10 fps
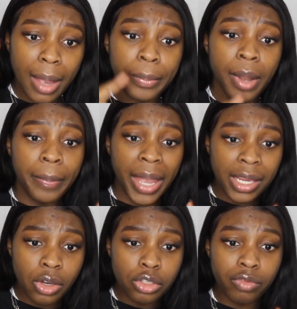
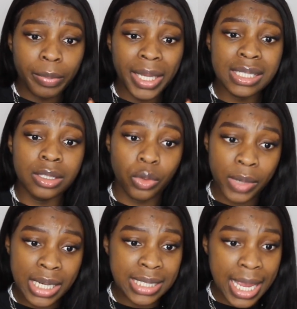Barbados replacing the
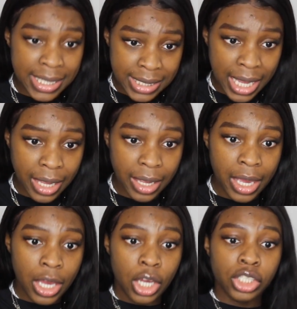Queen as the head of state.
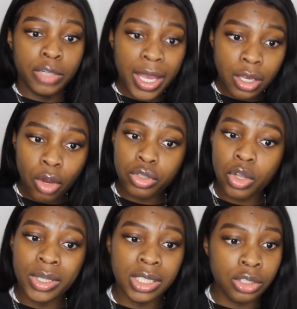Jamaica
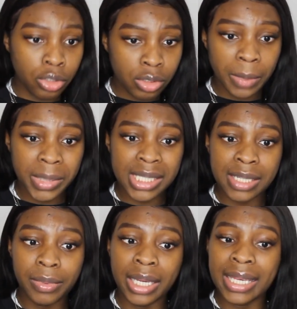also wanted to do something
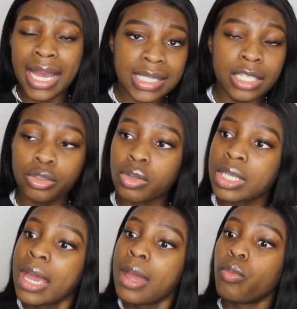similar and canceling
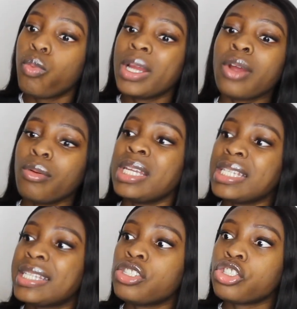tours. We don't
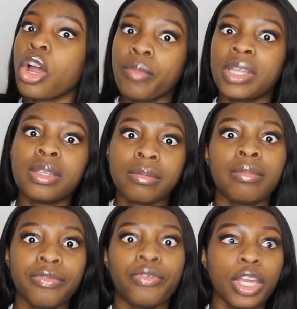need this showman.
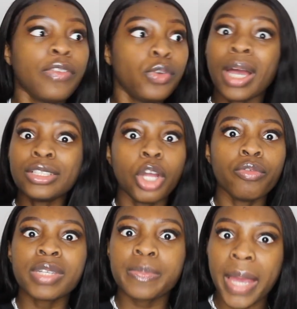If you guys
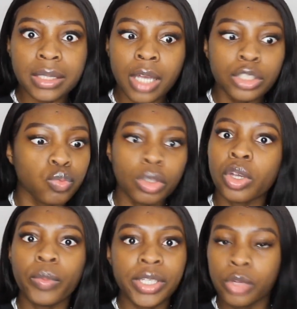don't respect us,
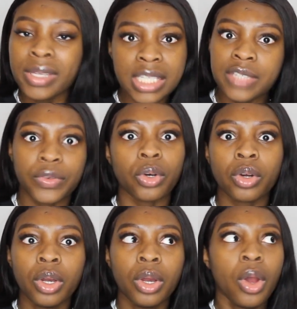what are we doing this for?